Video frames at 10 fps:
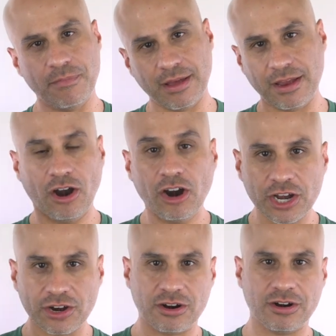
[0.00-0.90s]

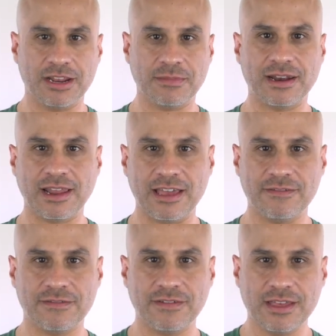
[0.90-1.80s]
earlier in my
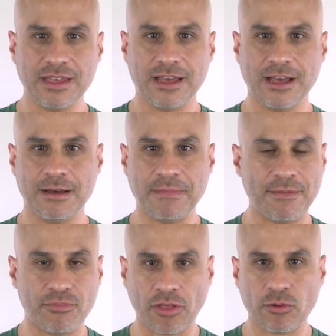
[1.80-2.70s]
life, uh,
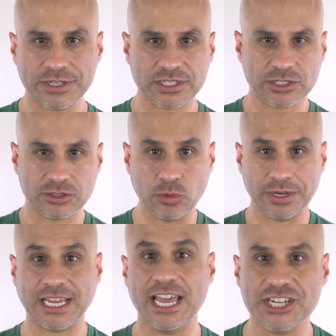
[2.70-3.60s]
my brother was
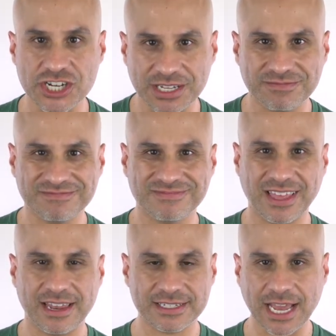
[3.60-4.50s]
doing Tai Chi.
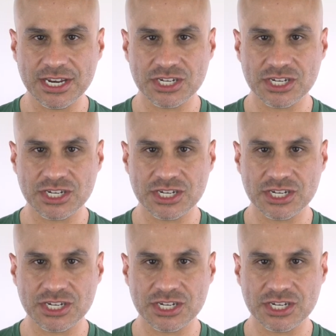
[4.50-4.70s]
And Tai